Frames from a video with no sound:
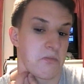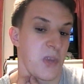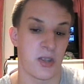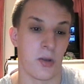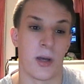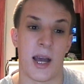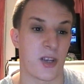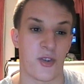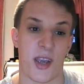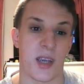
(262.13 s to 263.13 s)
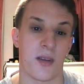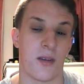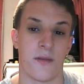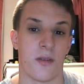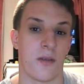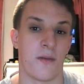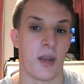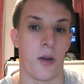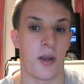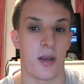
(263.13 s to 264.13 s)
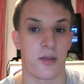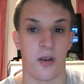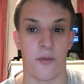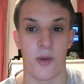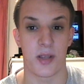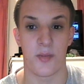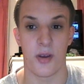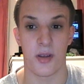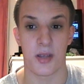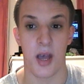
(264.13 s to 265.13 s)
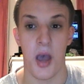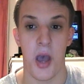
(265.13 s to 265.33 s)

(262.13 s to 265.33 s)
it's not that great of a video editing software to be honest.